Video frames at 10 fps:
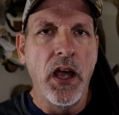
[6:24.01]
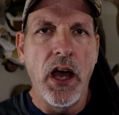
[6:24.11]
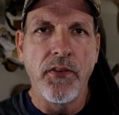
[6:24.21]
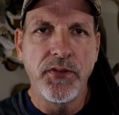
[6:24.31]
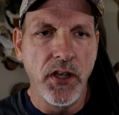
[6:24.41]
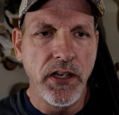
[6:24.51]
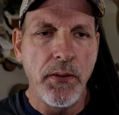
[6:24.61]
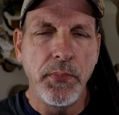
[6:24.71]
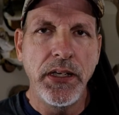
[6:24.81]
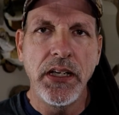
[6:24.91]
I've done
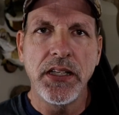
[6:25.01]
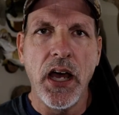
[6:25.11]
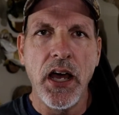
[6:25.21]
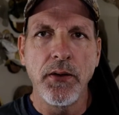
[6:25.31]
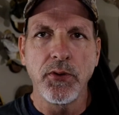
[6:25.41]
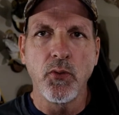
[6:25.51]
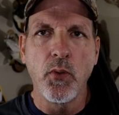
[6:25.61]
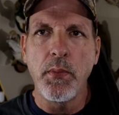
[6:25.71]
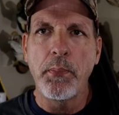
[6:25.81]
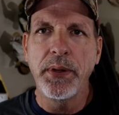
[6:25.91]
that many a times.
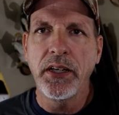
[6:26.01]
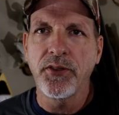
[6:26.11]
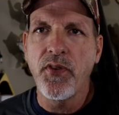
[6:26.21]
One of my biggest